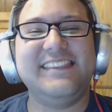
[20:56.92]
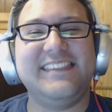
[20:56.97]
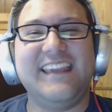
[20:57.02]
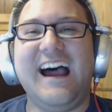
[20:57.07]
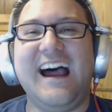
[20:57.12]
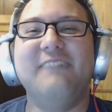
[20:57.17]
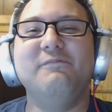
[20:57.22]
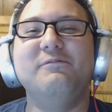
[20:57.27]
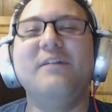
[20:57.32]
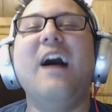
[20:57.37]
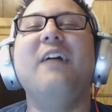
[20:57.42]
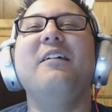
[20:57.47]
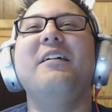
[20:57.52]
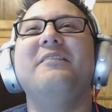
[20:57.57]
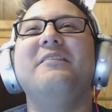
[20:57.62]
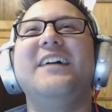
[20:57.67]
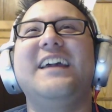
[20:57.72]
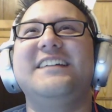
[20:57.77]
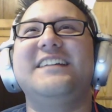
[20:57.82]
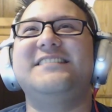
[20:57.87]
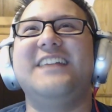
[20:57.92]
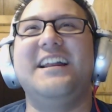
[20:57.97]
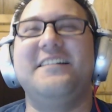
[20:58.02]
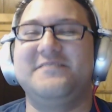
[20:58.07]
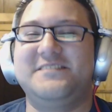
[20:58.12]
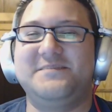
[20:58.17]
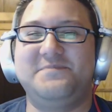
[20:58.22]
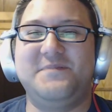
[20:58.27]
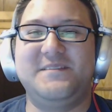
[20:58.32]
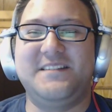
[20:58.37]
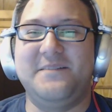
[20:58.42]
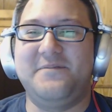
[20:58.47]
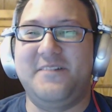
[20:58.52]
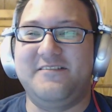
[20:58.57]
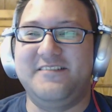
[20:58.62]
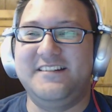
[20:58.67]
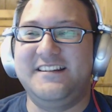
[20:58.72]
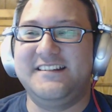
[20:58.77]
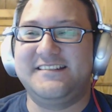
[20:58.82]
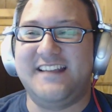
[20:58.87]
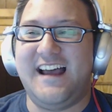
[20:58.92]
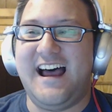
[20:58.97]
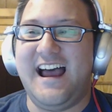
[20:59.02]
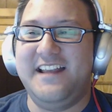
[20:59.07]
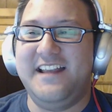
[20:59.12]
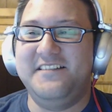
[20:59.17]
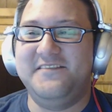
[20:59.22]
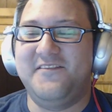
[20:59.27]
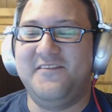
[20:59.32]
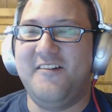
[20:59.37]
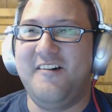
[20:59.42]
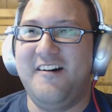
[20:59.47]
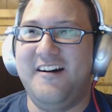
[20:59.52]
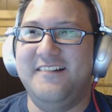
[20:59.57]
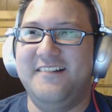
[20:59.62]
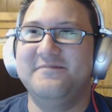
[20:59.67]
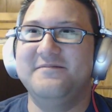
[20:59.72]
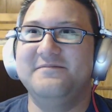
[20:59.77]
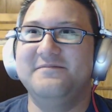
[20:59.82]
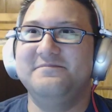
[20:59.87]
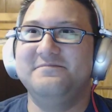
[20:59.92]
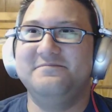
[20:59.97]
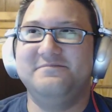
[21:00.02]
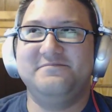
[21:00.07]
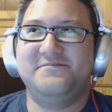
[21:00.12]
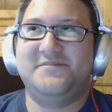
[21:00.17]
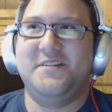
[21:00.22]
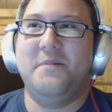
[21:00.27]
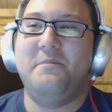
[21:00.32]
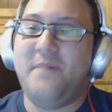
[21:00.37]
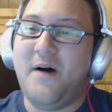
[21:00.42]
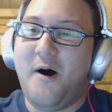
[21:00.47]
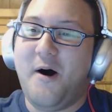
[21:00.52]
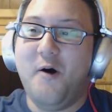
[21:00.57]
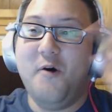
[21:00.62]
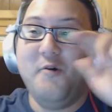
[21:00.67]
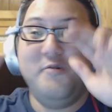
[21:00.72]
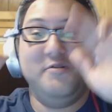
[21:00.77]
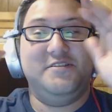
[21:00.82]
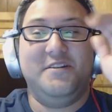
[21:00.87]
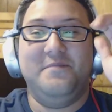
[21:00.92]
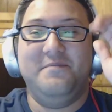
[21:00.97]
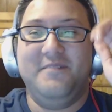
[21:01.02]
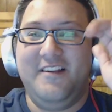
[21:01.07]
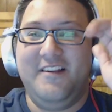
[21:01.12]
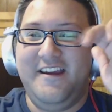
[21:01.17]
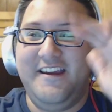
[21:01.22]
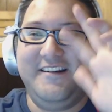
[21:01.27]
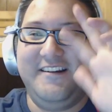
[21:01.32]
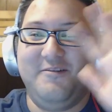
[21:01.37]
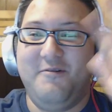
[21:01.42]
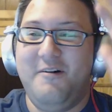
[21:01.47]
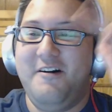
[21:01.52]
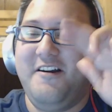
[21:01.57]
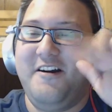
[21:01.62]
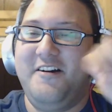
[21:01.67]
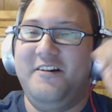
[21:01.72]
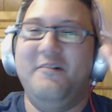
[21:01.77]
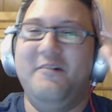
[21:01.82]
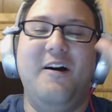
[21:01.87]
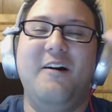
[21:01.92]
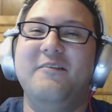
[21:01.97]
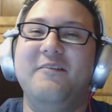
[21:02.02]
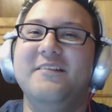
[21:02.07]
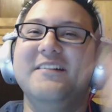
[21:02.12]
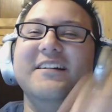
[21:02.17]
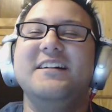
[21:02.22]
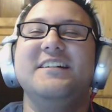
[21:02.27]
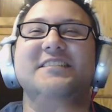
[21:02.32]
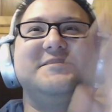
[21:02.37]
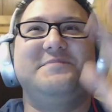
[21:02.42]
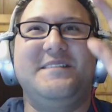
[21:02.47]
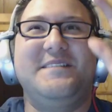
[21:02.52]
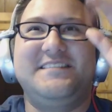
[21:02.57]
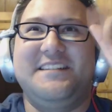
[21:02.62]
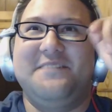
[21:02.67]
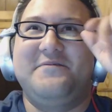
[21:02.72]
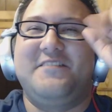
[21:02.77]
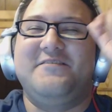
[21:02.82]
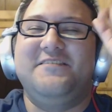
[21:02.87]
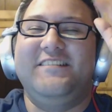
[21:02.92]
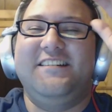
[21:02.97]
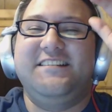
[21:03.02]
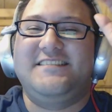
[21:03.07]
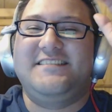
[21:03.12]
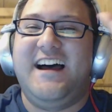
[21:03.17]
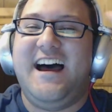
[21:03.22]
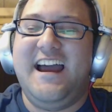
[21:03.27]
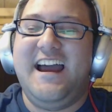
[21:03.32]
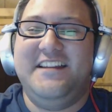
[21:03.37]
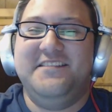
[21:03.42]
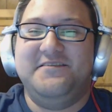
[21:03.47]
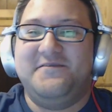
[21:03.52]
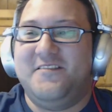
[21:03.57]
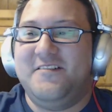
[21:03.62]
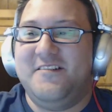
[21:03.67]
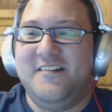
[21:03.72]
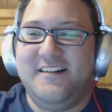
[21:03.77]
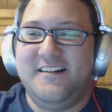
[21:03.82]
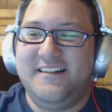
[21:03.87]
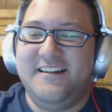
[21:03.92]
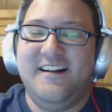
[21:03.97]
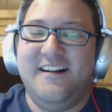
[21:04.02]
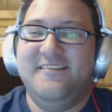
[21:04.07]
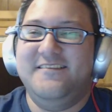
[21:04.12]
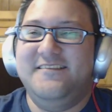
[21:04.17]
Well, like I said, it was specifically designed for, supposedly, quote unquote, specifically designed for, you know,